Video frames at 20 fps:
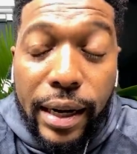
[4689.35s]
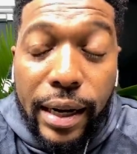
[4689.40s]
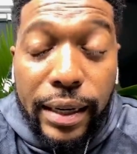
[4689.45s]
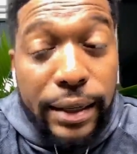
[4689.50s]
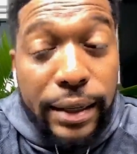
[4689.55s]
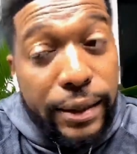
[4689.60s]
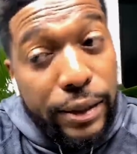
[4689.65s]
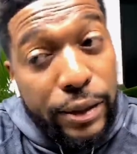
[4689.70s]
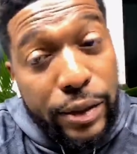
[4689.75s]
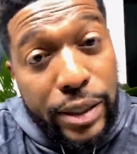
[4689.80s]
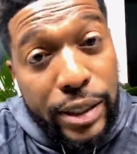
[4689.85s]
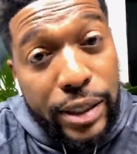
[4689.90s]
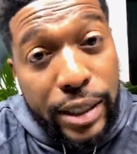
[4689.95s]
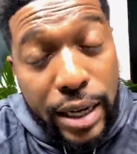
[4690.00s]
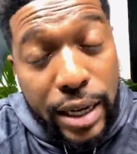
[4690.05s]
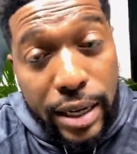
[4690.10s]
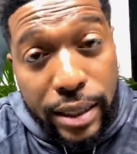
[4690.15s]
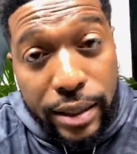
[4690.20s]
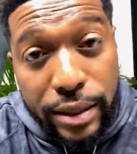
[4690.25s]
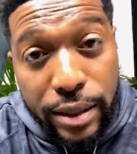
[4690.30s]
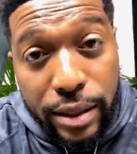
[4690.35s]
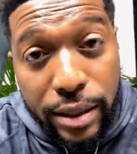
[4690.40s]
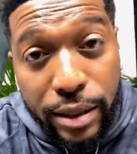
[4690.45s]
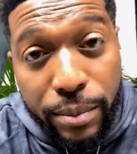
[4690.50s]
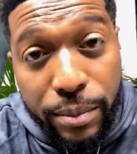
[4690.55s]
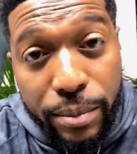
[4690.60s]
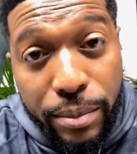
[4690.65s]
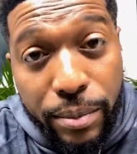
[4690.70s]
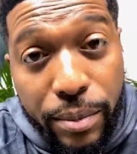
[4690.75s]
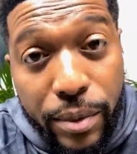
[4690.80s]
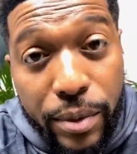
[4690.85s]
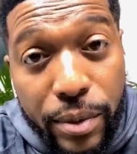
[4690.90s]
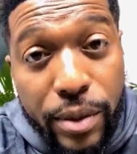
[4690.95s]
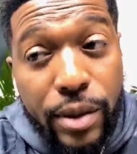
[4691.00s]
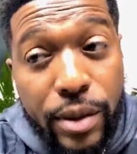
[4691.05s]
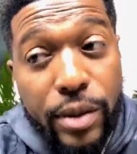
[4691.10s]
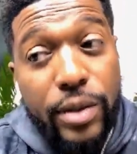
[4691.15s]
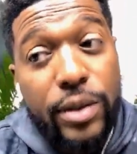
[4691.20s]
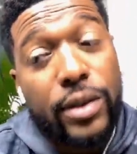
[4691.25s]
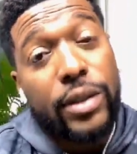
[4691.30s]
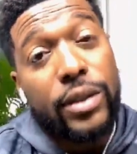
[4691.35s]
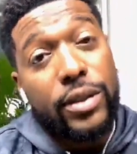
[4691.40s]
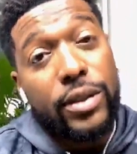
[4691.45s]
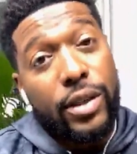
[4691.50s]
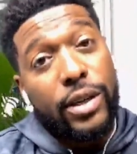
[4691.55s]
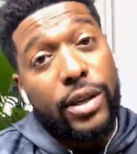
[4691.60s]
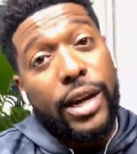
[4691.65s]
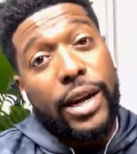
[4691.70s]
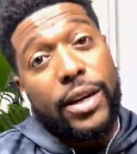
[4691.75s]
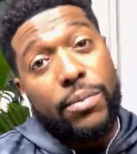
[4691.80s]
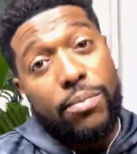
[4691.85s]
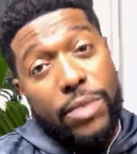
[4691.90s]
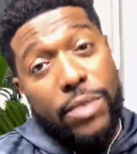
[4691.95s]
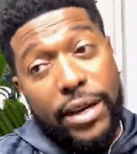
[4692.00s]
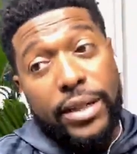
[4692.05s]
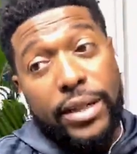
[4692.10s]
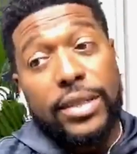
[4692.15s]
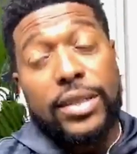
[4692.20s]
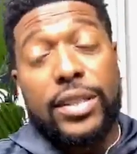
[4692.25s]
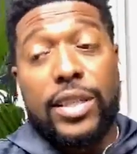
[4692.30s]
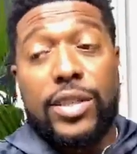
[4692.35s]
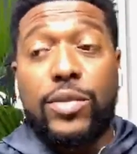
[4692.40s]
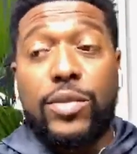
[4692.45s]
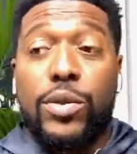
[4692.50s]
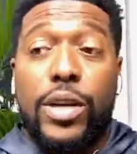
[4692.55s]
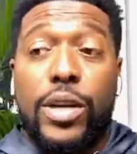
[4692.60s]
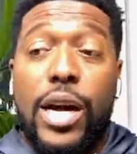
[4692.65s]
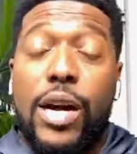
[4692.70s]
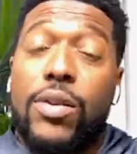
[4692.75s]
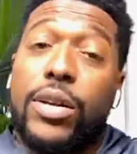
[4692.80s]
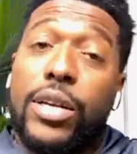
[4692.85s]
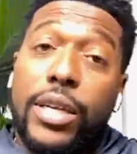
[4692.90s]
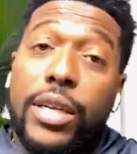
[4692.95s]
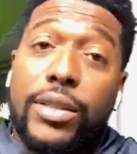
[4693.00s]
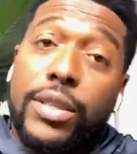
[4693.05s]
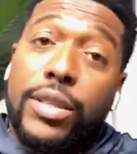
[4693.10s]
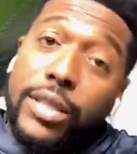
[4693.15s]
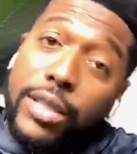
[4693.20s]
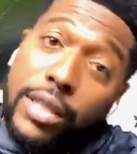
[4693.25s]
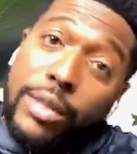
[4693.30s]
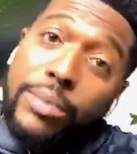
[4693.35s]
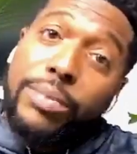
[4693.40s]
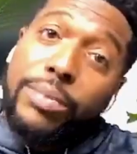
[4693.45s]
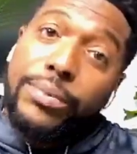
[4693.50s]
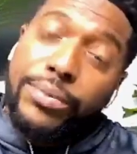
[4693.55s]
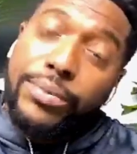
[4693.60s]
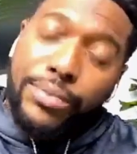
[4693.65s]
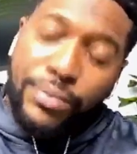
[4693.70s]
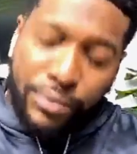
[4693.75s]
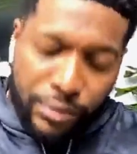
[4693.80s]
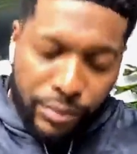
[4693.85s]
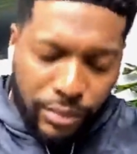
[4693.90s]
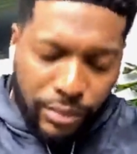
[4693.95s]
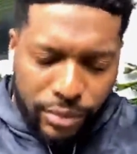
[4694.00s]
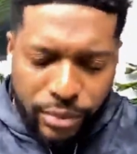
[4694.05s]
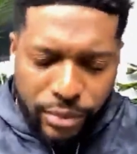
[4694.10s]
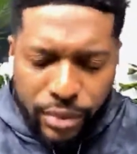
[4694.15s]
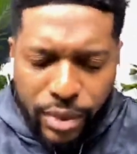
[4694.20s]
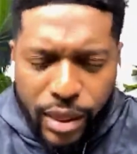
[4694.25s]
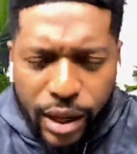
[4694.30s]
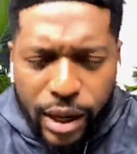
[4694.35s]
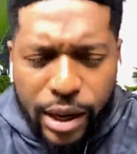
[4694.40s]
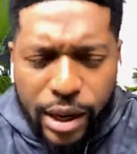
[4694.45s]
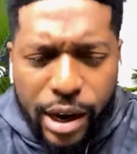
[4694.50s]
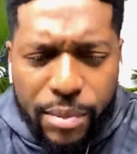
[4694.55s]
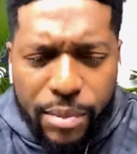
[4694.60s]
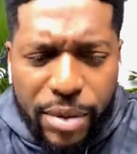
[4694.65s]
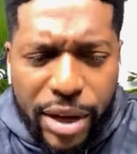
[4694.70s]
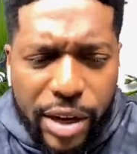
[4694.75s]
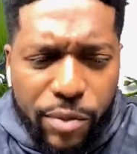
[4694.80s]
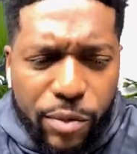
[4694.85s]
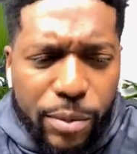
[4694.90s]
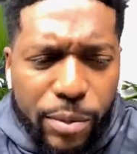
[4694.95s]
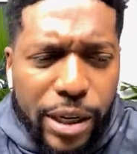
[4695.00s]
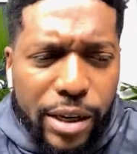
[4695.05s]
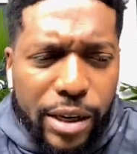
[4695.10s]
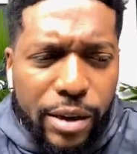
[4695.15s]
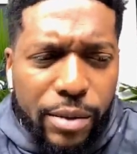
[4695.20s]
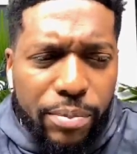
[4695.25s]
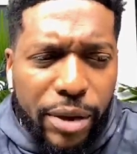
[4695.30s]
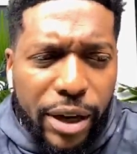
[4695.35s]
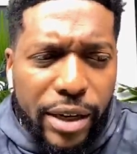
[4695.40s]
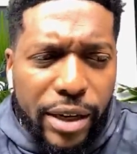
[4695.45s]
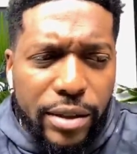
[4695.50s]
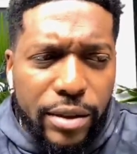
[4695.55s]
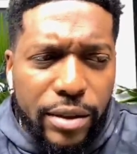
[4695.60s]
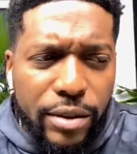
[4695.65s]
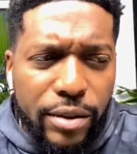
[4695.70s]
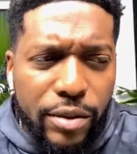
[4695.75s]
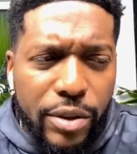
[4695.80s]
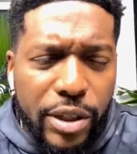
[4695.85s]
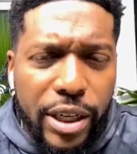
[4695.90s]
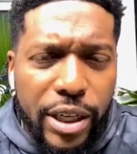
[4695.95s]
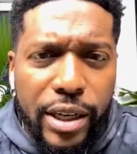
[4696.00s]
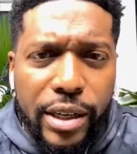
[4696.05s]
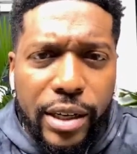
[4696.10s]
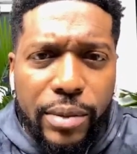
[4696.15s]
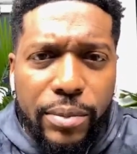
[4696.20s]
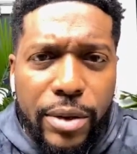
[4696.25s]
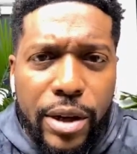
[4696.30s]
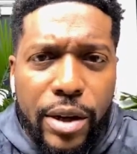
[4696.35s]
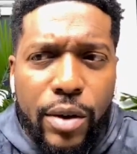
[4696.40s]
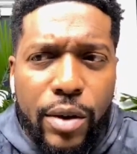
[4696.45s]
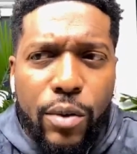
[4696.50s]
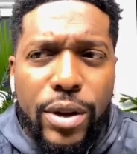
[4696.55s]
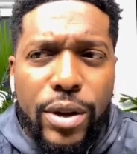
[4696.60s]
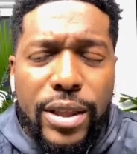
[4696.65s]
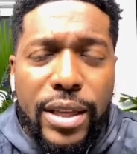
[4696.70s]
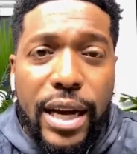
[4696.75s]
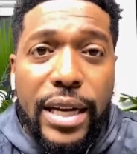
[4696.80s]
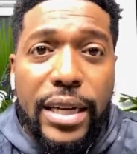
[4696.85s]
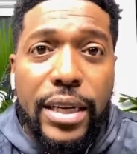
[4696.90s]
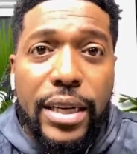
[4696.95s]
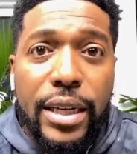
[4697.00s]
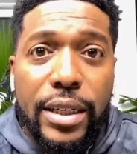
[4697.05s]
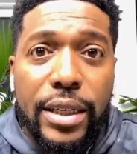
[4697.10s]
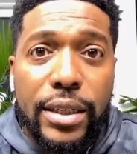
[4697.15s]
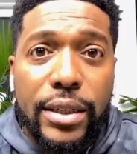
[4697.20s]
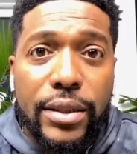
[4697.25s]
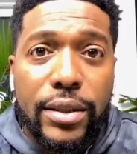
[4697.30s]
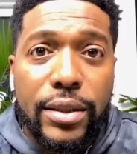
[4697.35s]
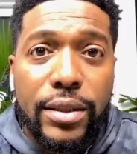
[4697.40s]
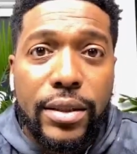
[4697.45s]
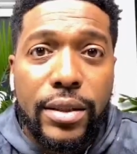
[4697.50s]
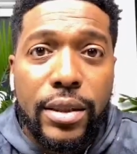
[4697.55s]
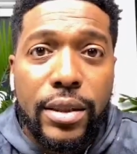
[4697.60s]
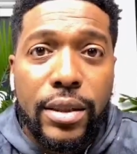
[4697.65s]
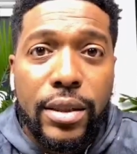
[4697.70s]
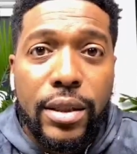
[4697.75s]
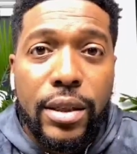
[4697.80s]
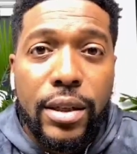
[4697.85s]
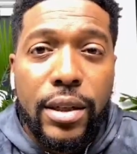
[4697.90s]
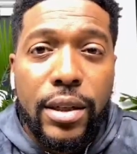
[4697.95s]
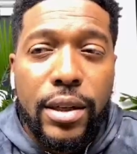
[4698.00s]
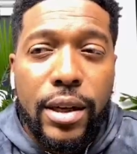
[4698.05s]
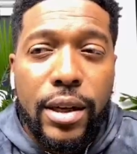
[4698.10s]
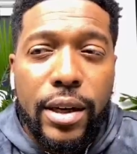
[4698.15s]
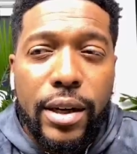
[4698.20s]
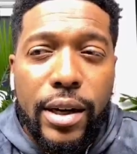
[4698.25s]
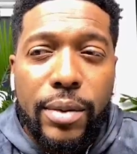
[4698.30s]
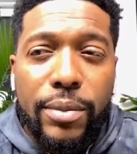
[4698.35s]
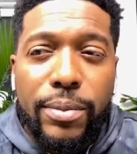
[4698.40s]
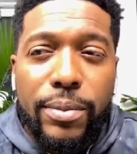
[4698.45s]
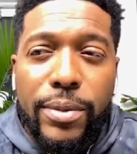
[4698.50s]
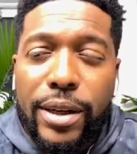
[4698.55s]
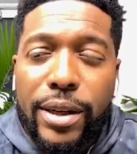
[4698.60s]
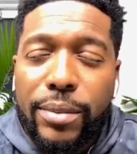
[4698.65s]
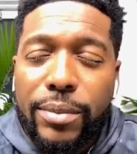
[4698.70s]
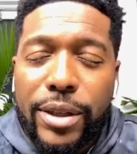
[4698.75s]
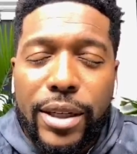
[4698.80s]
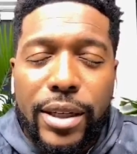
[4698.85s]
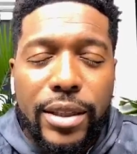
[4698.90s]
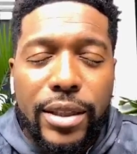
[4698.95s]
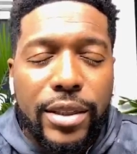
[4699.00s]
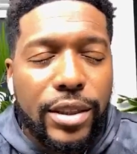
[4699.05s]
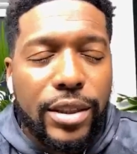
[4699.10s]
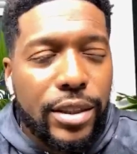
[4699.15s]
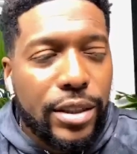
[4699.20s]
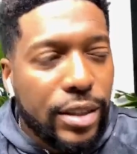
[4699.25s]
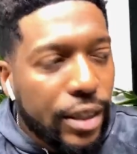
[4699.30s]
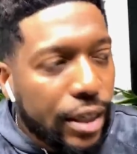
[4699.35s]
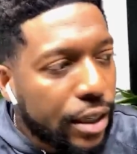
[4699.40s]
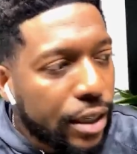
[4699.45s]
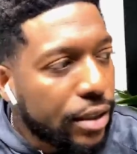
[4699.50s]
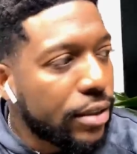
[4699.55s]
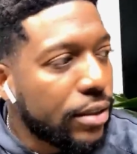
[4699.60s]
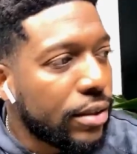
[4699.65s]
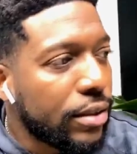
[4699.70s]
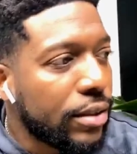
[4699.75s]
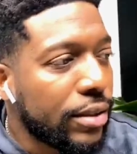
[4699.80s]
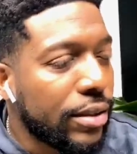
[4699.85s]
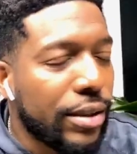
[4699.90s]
I literally can't sleep. Like in a sense where I'll get to sleep and I may wake up at 3 a.m. with ideas, hmm and I I'll be like, shit,